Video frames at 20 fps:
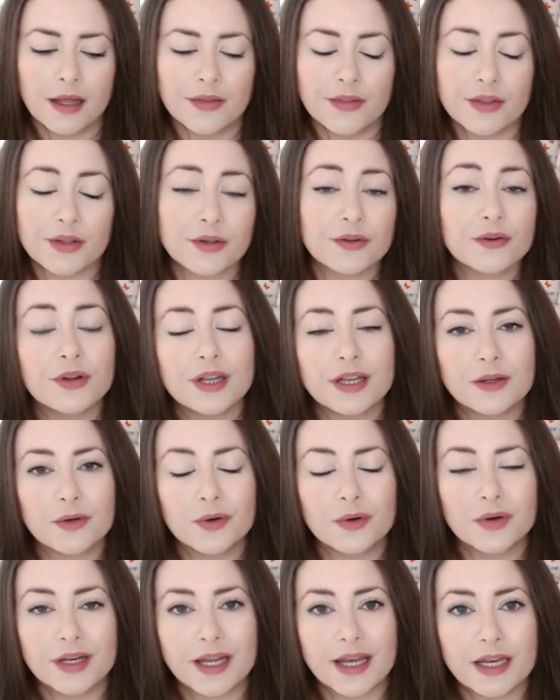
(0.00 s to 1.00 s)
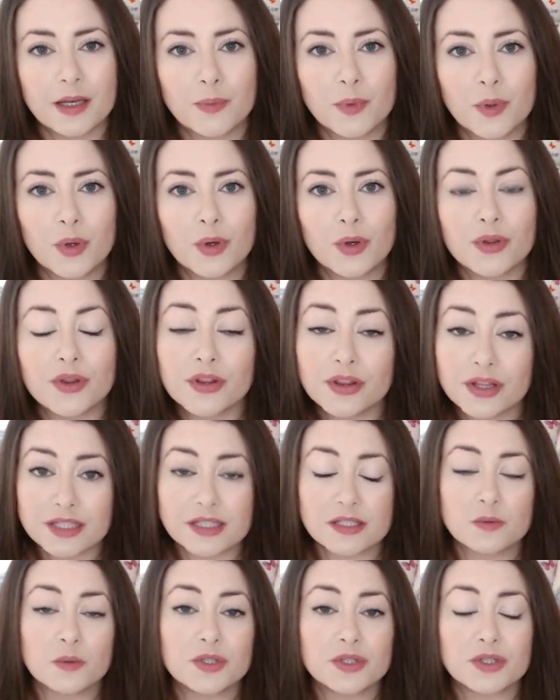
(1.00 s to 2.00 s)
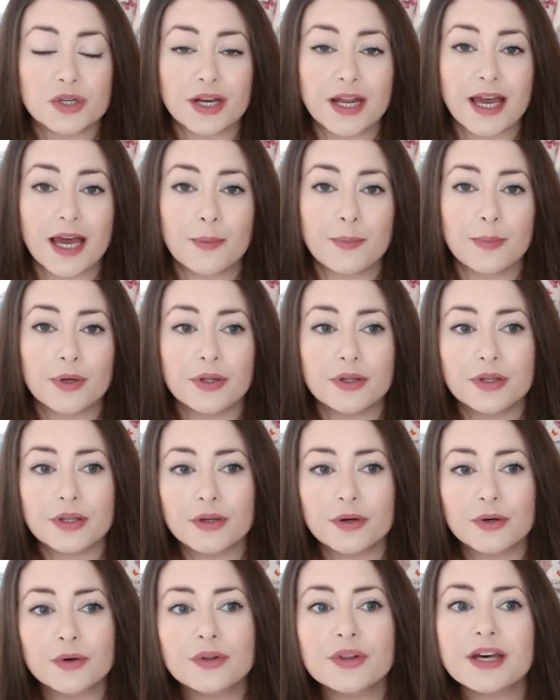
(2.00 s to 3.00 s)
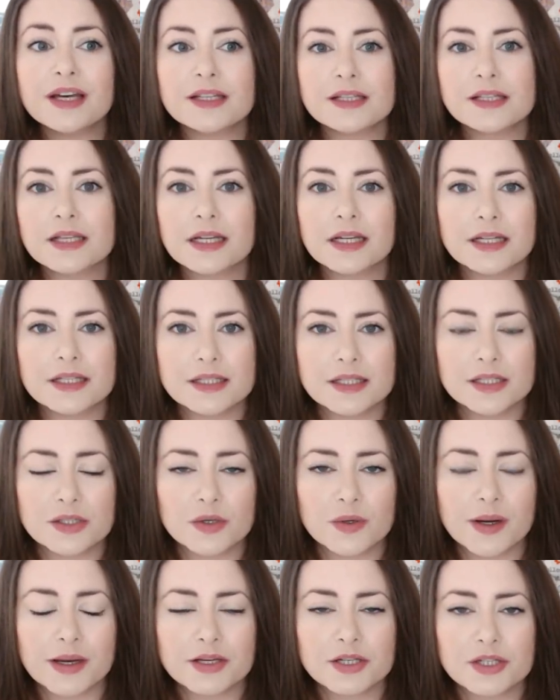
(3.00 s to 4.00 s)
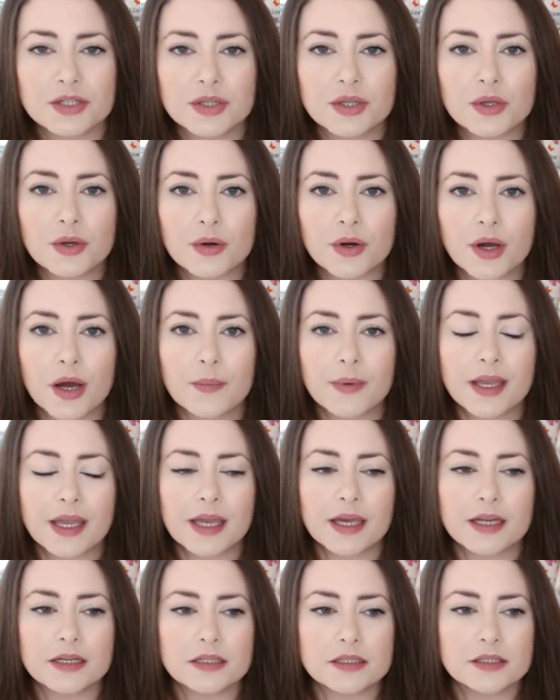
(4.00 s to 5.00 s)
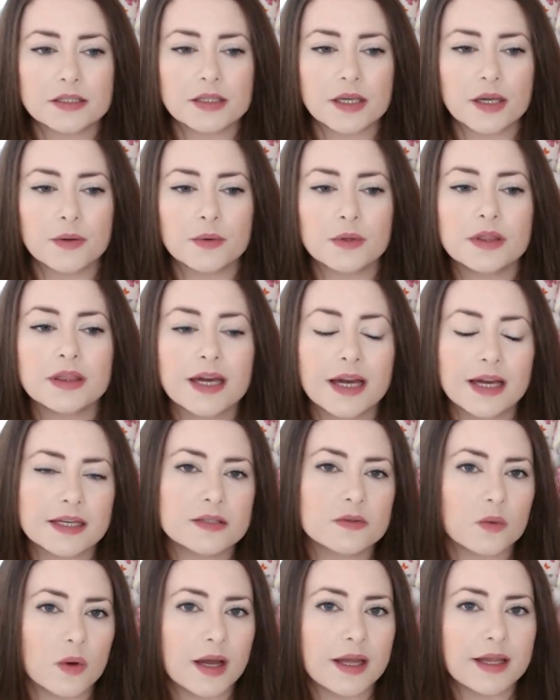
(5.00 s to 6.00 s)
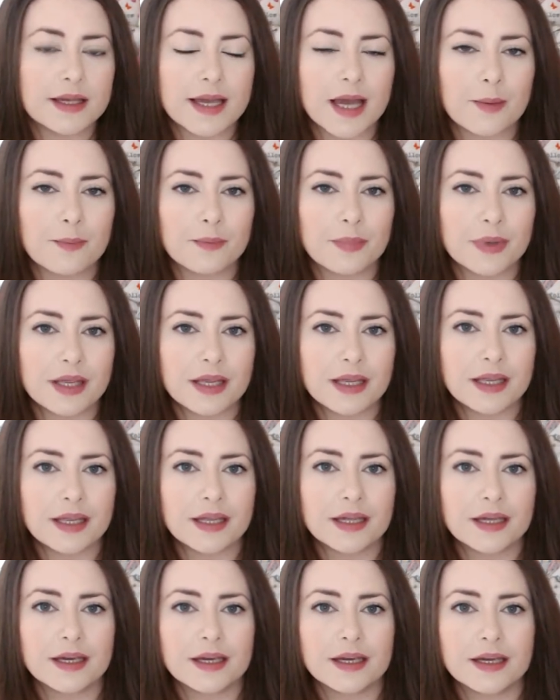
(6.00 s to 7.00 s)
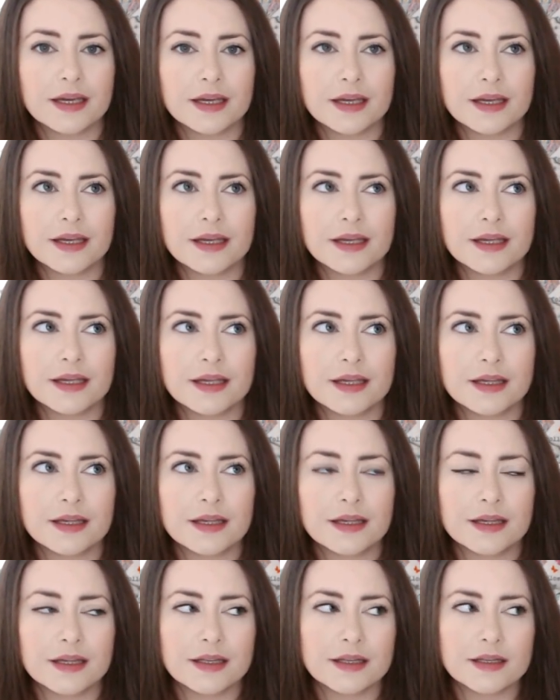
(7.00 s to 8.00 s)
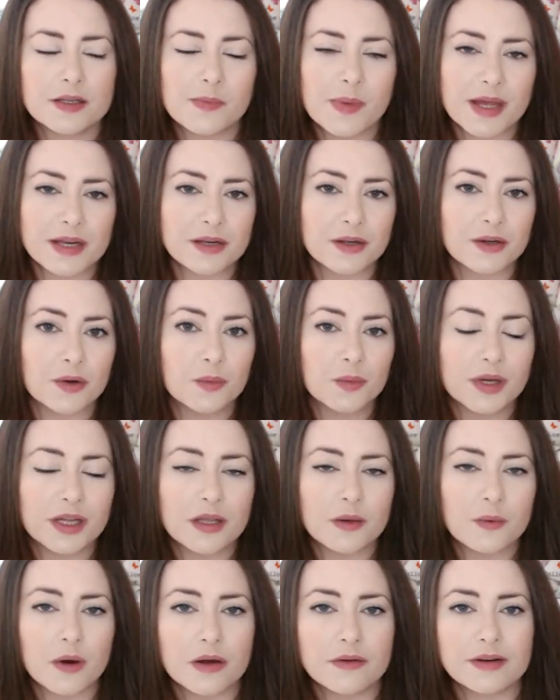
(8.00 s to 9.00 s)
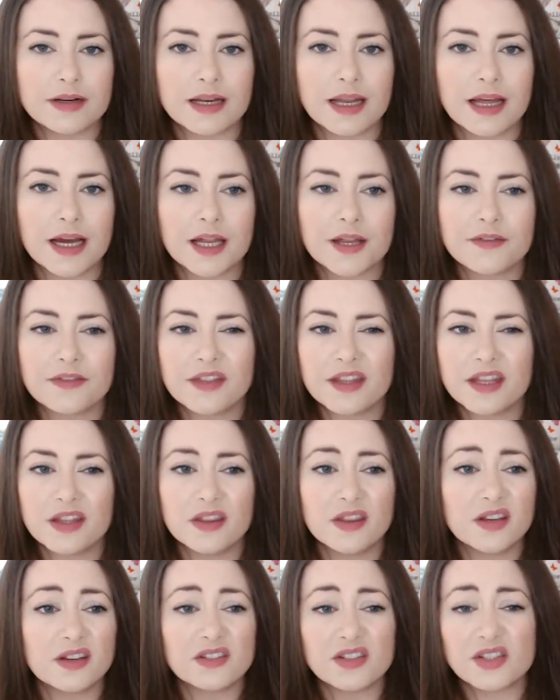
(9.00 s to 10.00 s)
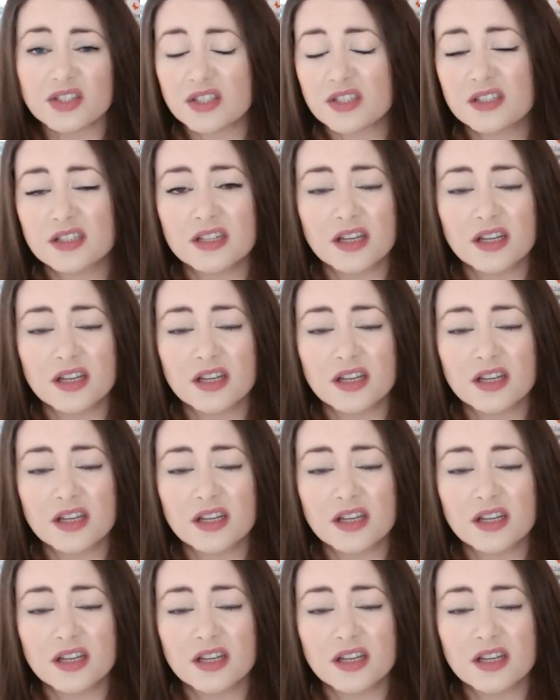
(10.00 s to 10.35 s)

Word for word: that you're not ignoring it anymore, that this is what's going to happen, or that's at least the direction that you're going in. So that is why it can be, depending on where you are in life, either just